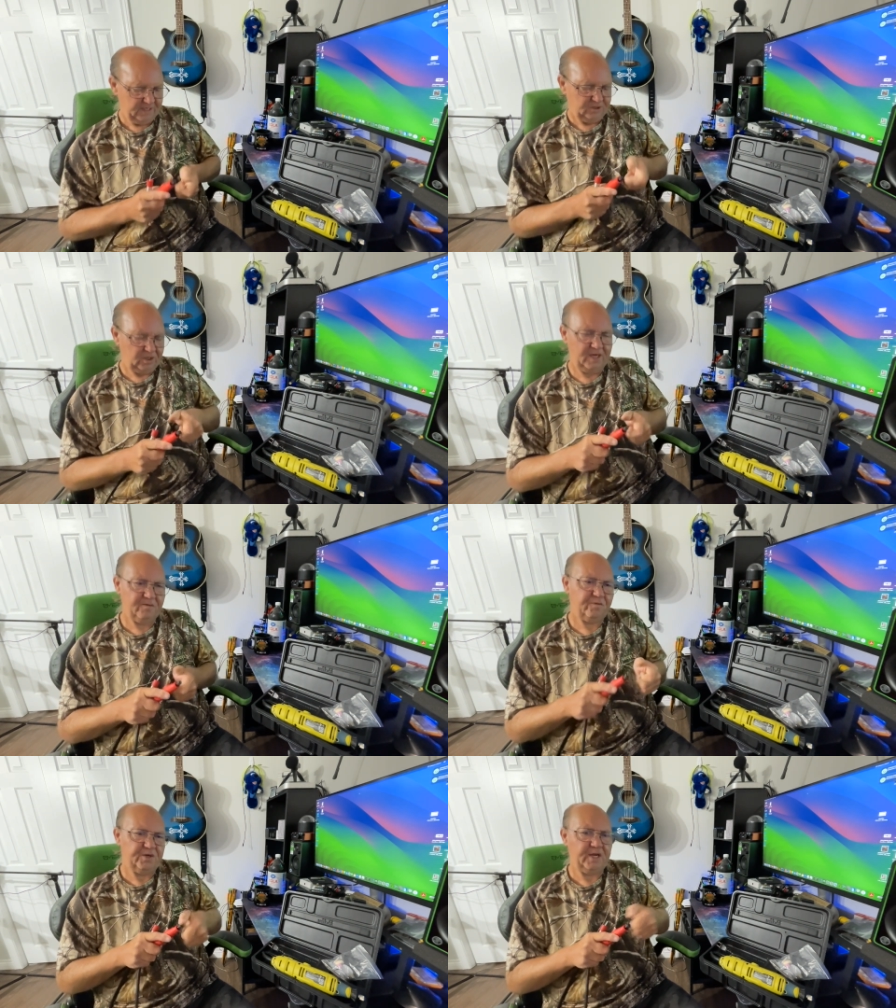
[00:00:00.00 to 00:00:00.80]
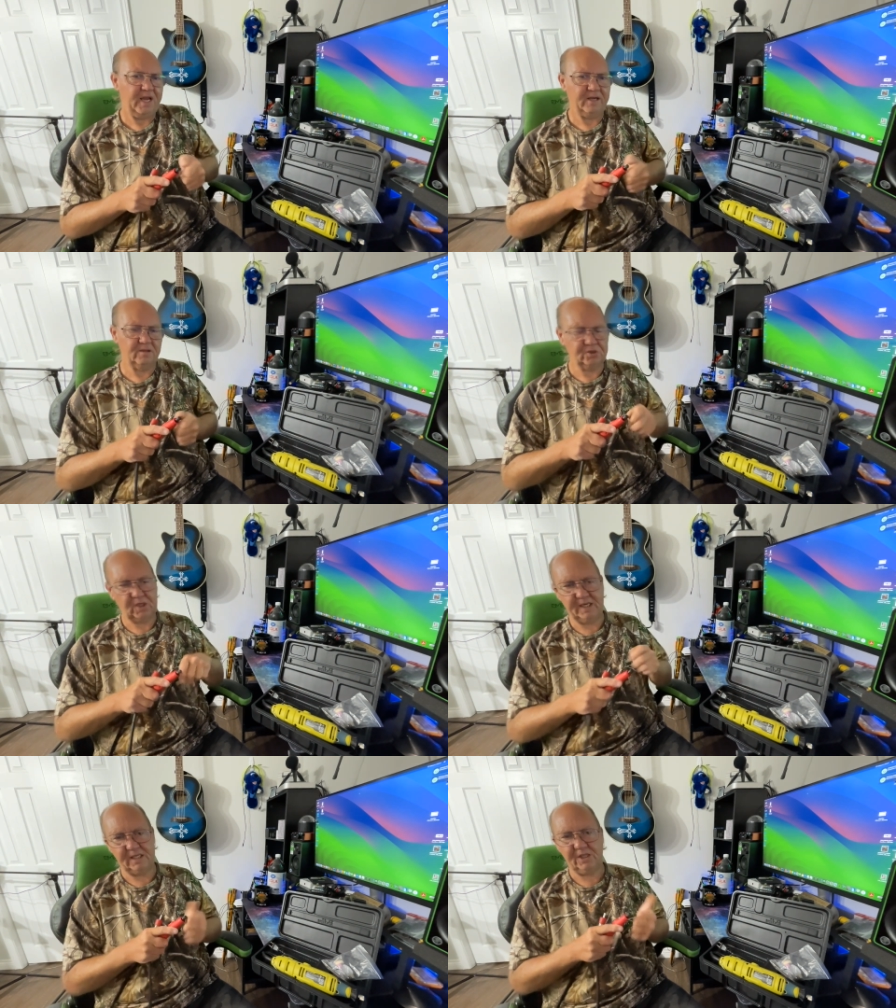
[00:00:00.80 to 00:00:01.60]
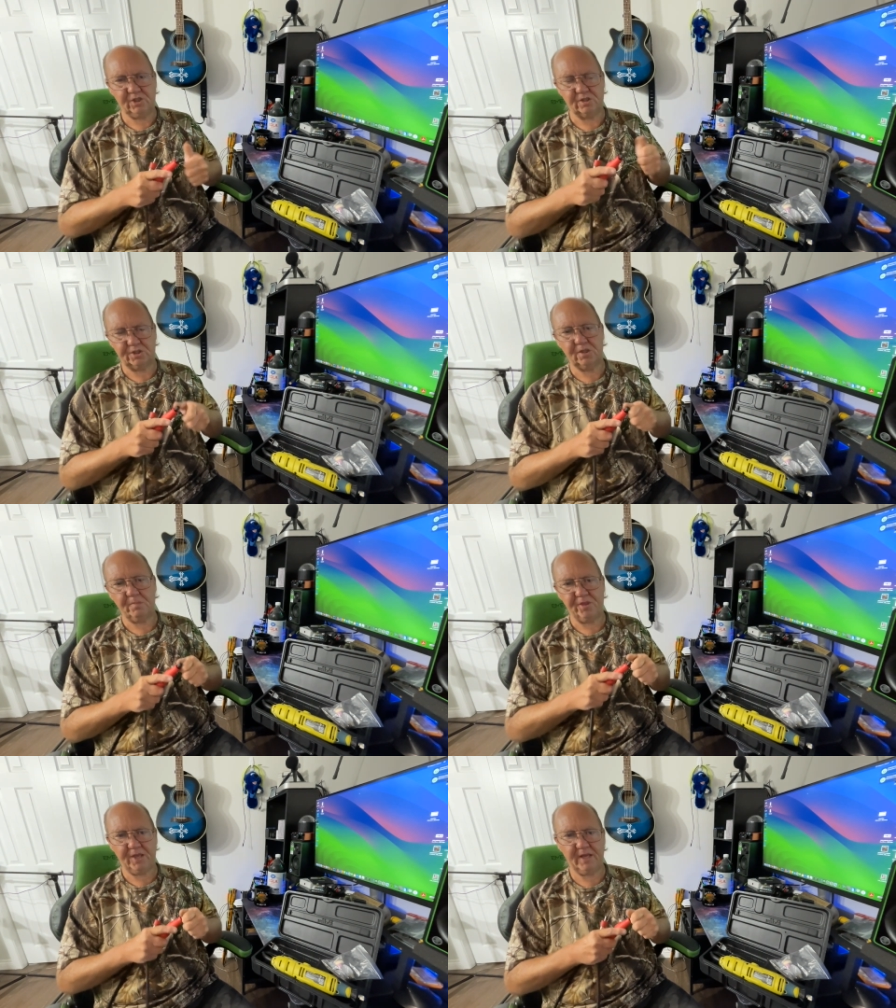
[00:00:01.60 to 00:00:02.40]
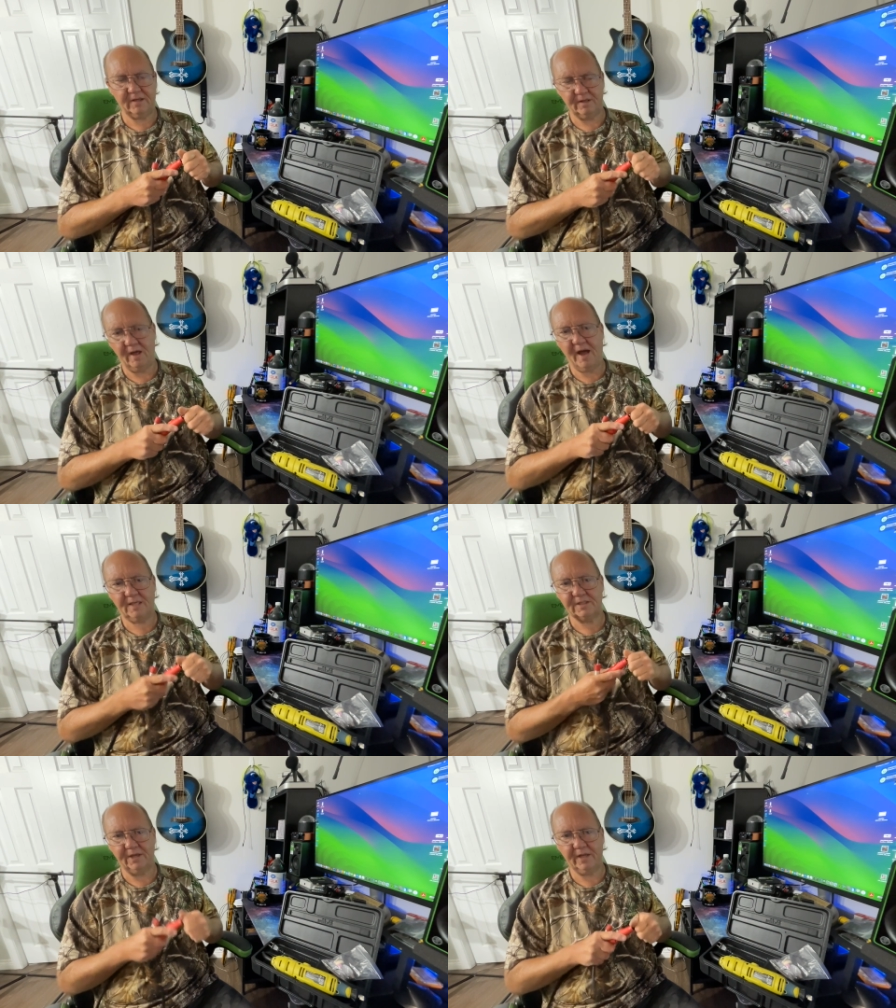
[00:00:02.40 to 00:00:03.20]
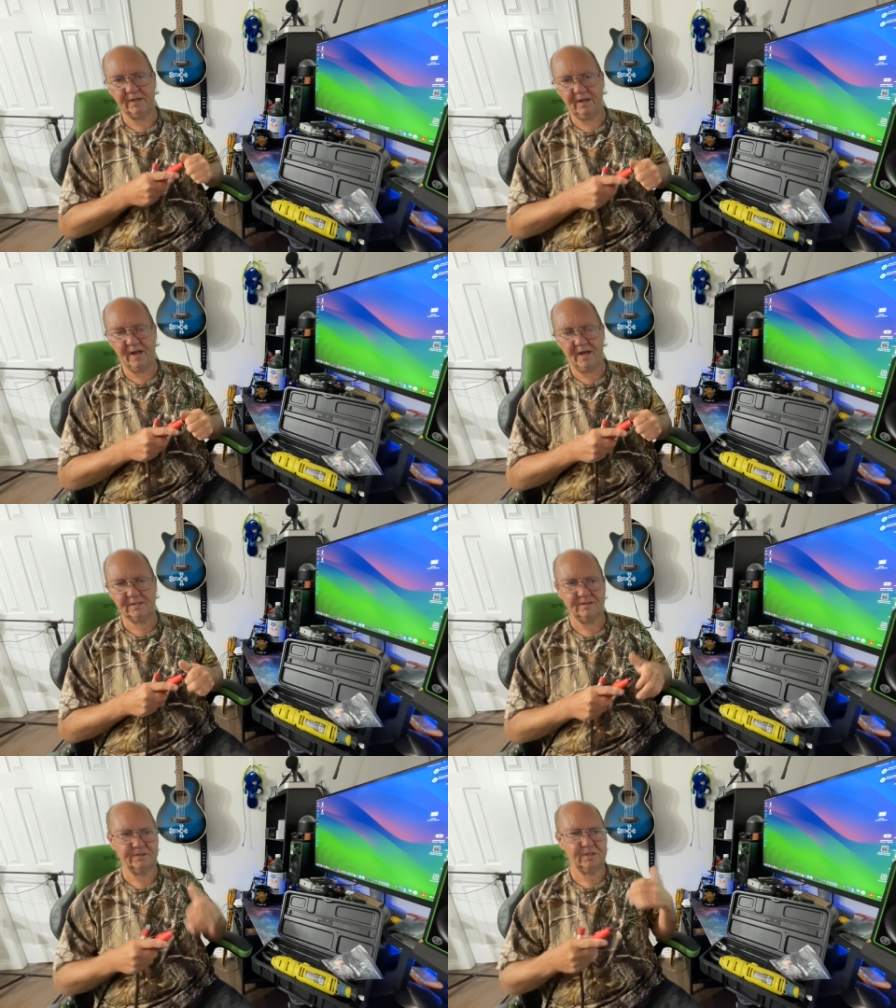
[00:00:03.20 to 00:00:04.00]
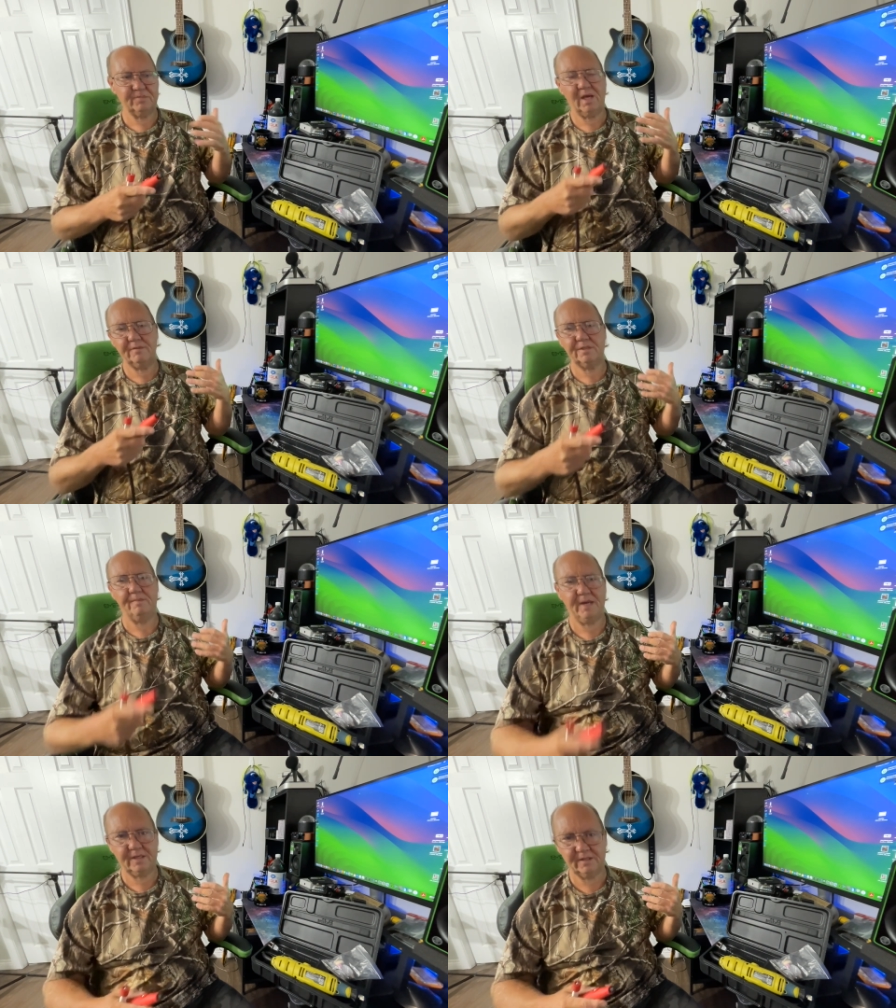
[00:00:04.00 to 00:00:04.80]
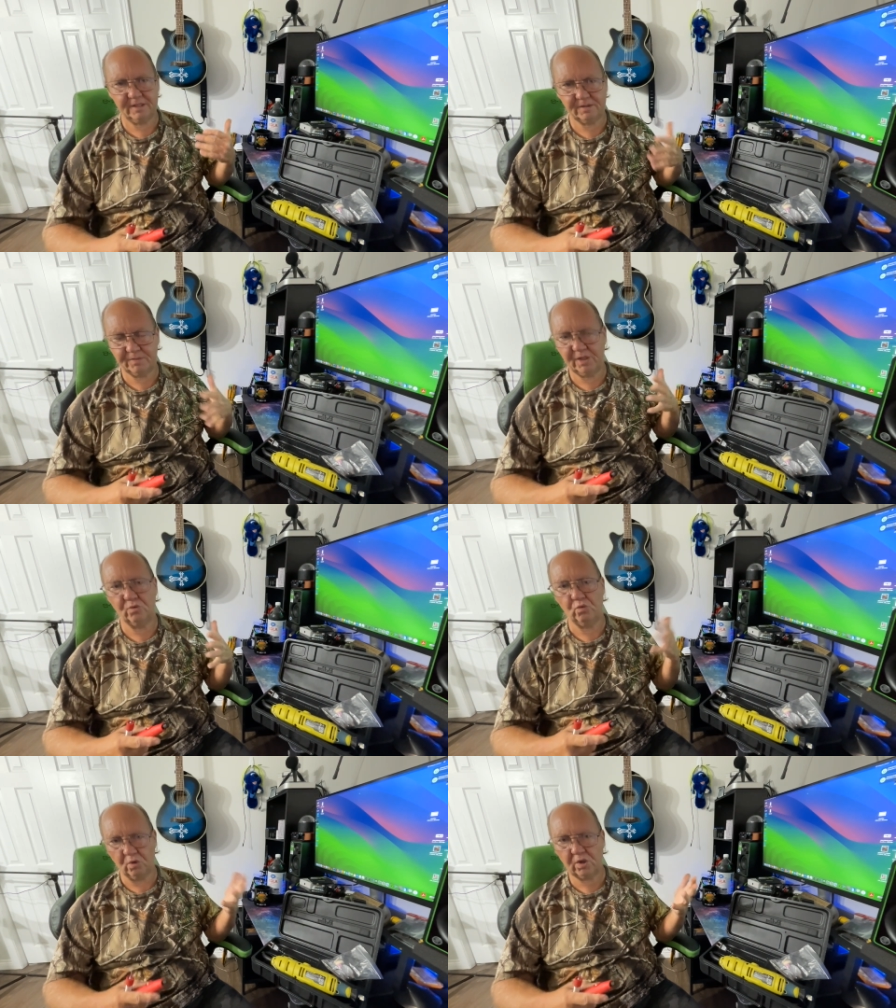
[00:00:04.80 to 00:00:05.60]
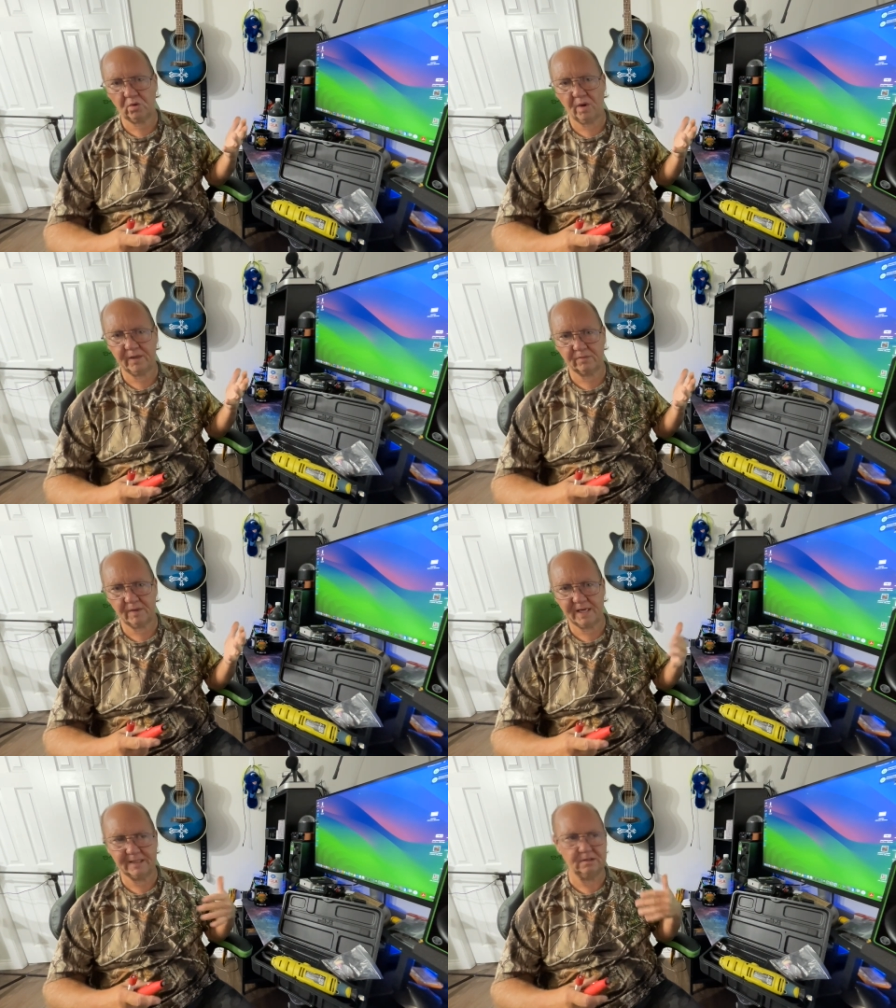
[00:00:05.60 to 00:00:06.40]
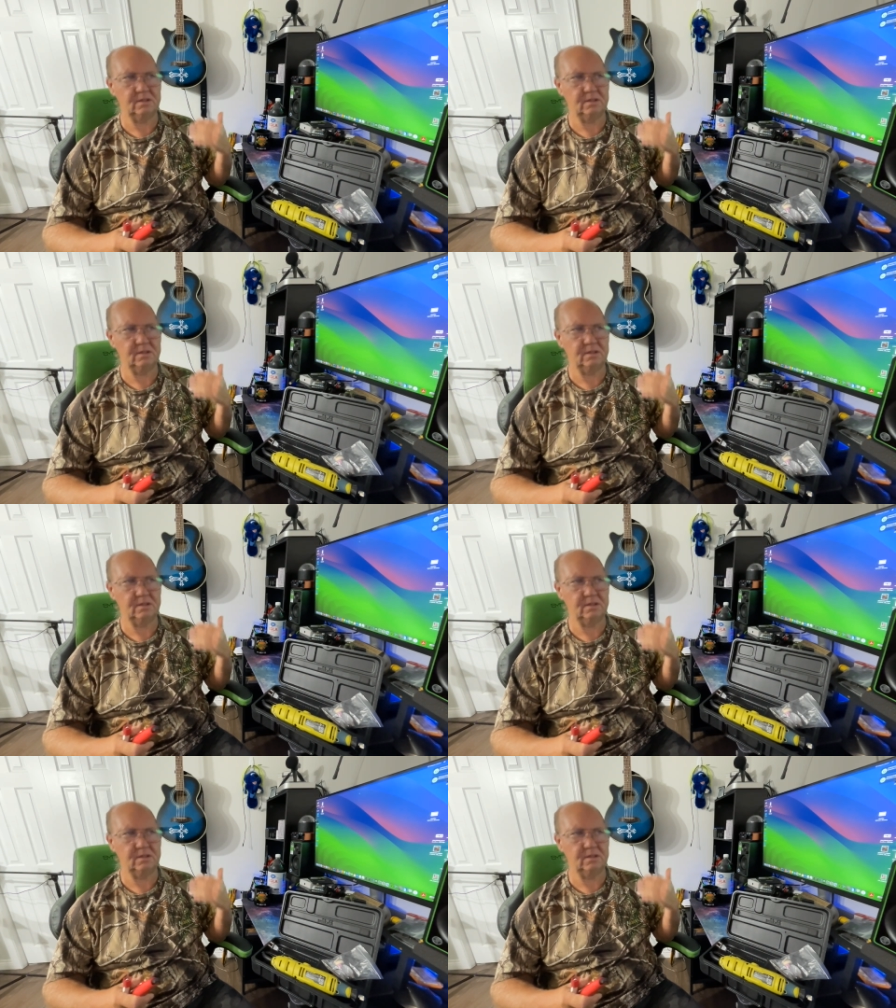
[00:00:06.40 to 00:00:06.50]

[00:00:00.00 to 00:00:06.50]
try and finagle trying to get the stupid thing locked and unlocked, and sometimes the mechanism didn't work quite right.